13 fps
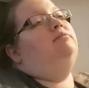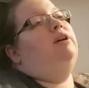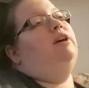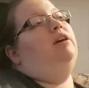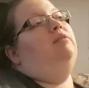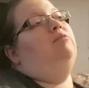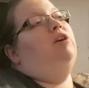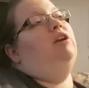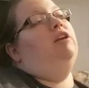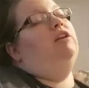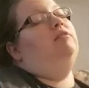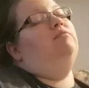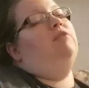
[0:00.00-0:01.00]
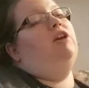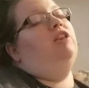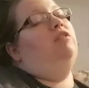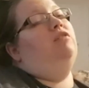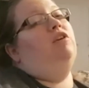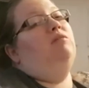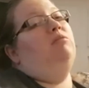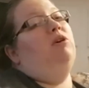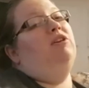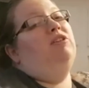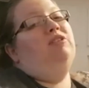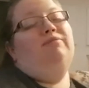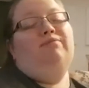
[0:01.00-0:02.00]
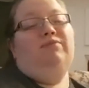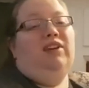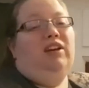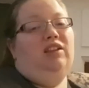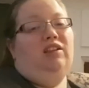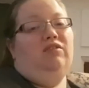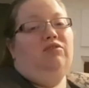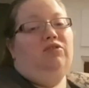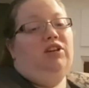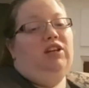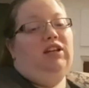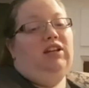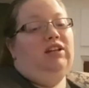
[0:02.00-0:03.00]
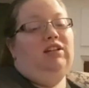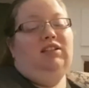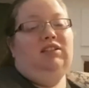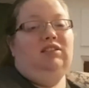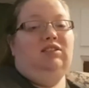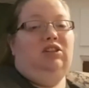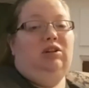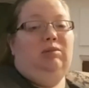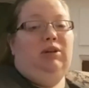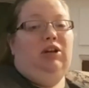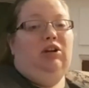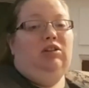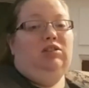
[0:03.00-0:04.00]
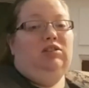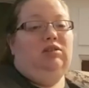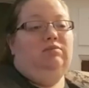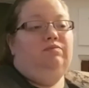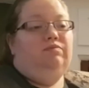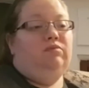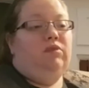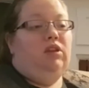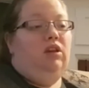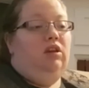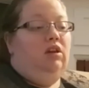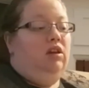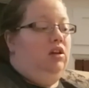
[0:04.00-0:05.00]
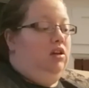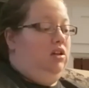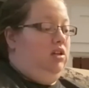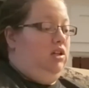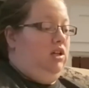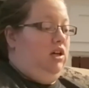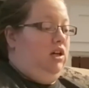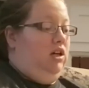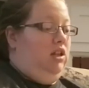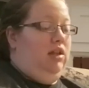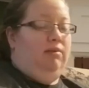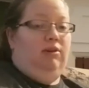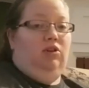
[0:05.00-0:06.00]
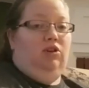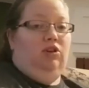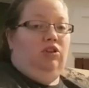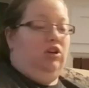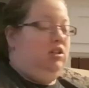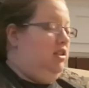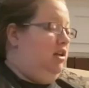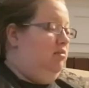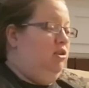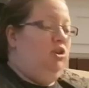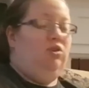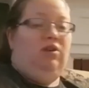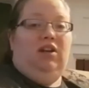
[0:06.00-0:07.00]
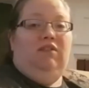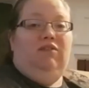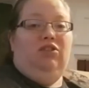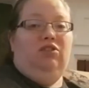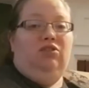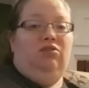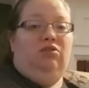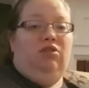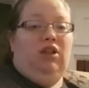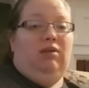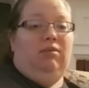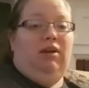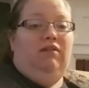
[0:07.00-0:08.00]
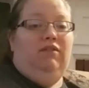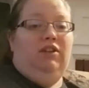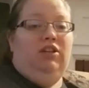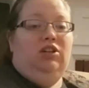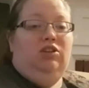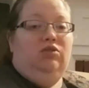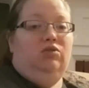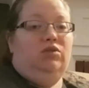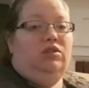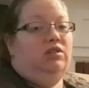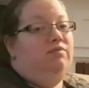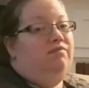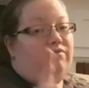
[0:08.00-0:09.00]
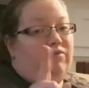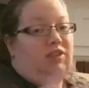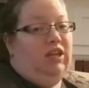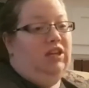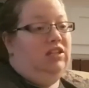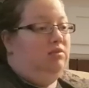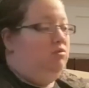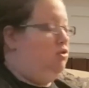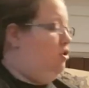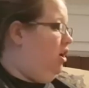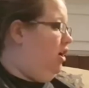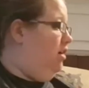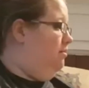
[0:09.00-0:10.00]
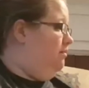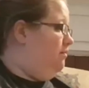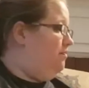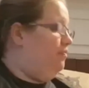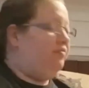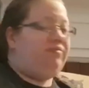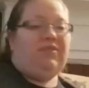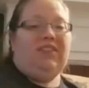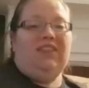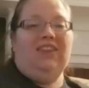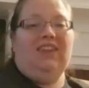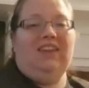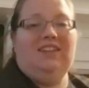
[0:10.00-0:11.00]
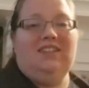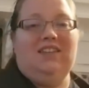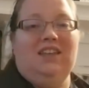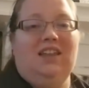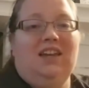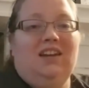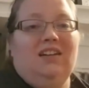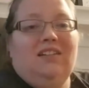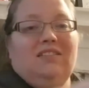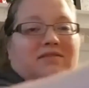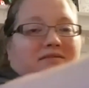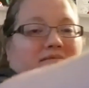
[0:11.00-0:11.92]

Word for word: But I'm ready. I love Harry Potter. I love reading. This is going to be awesome. Let me know your thoughts down below. And if you like my videos, hit subscribe. See you later.